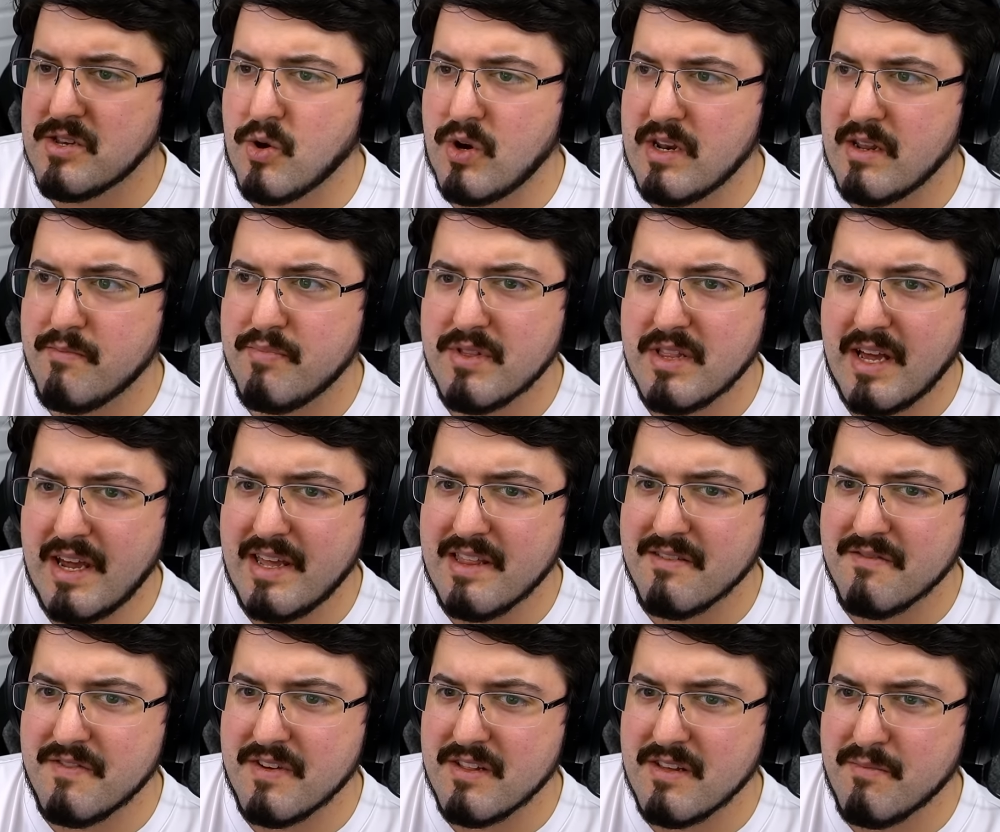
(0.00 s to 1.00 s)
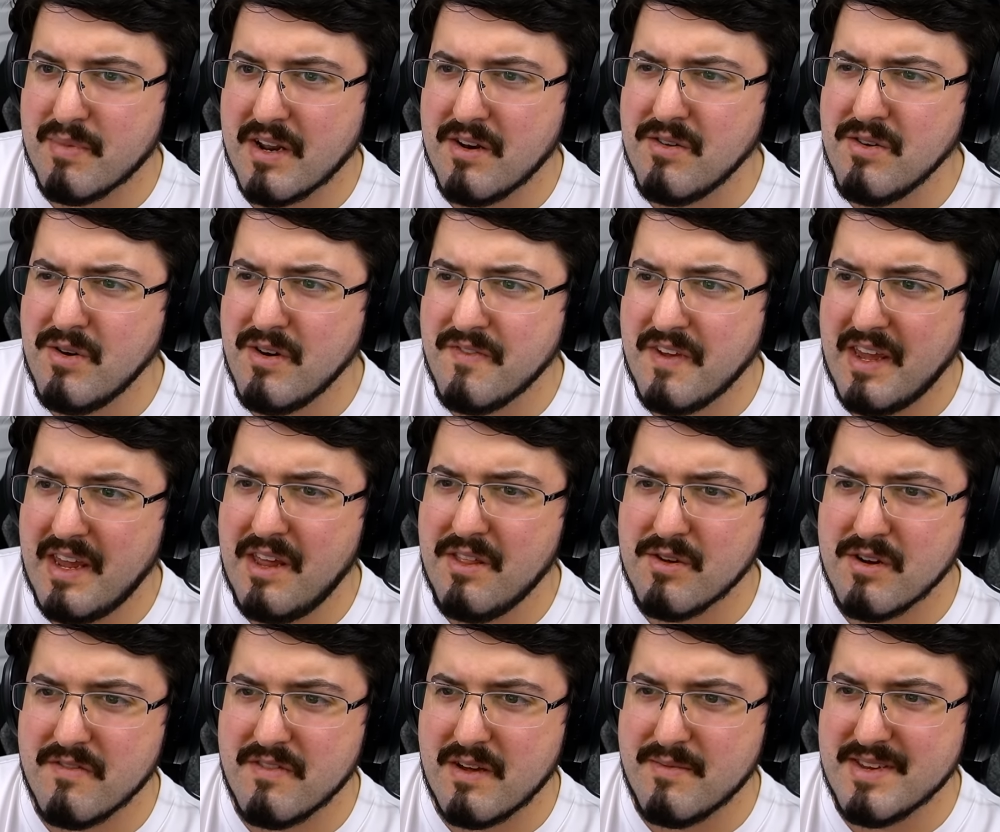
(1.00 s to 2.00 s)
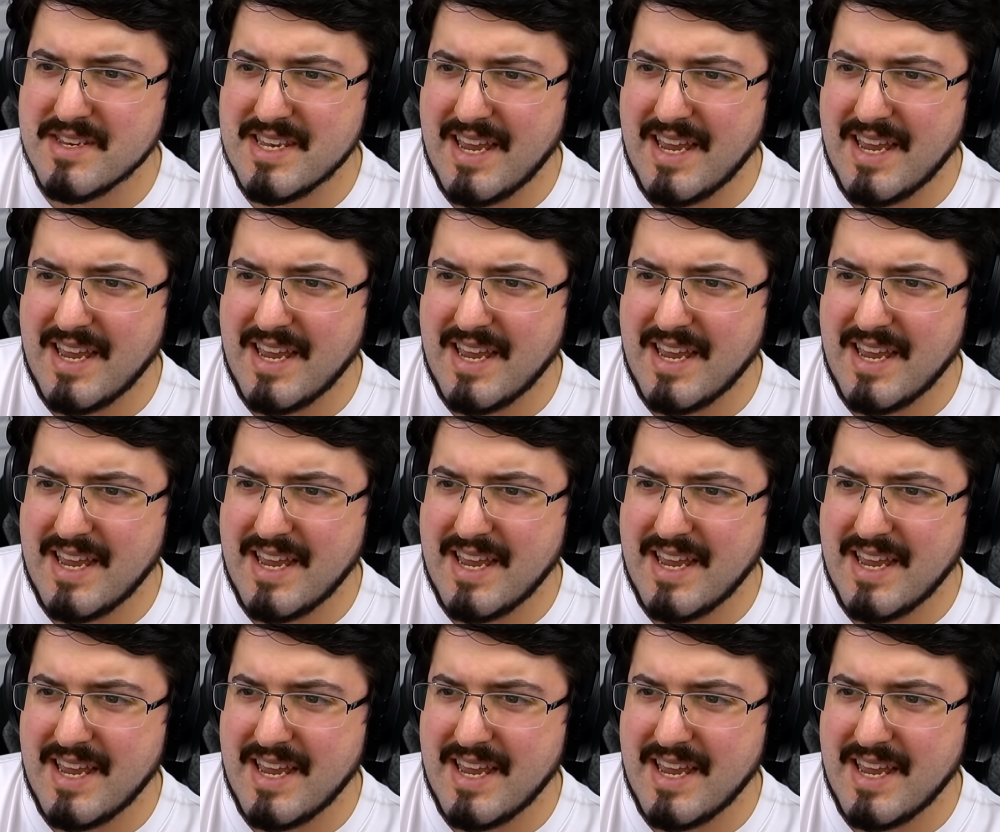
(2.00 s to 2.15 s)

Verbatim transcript: going to play the villain, but I don't know if either of them is